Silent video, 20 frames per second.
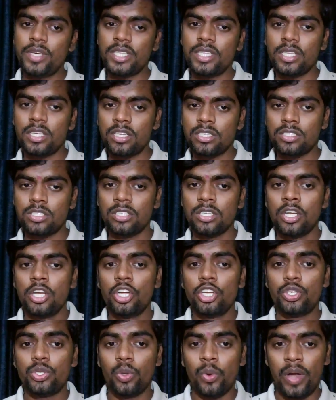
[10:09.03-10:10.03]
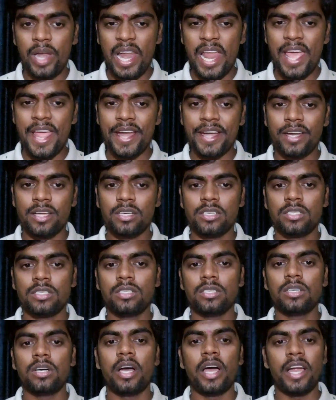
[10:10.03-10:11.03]
there to lend
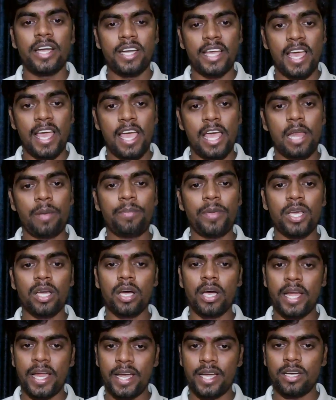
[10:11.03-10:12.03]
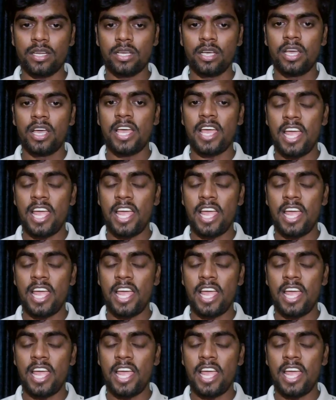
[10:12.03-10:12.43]
and helping hand